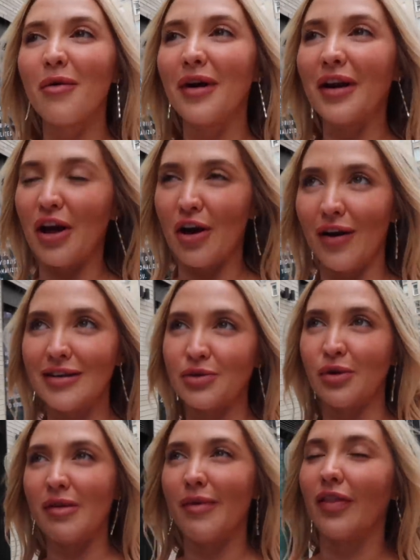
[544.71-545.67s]
we want to go has a
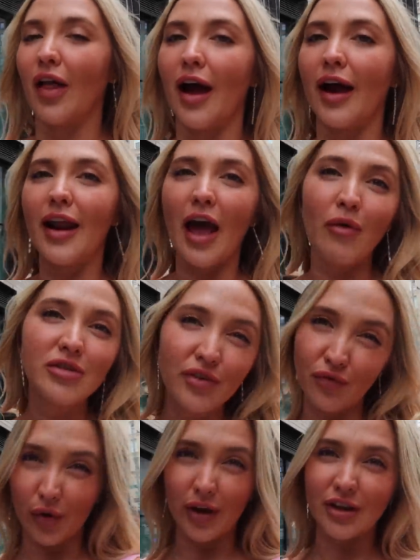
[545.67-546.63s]
really big line. I always
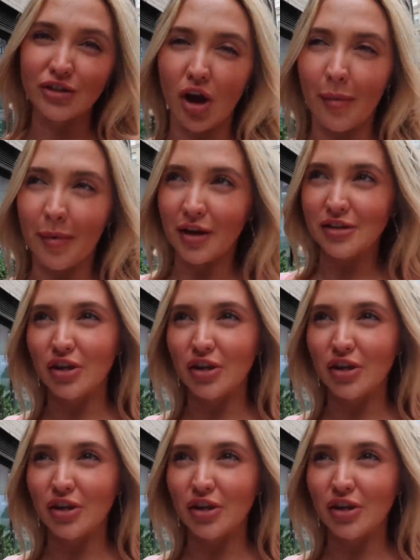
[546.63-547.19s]
avoid shopping on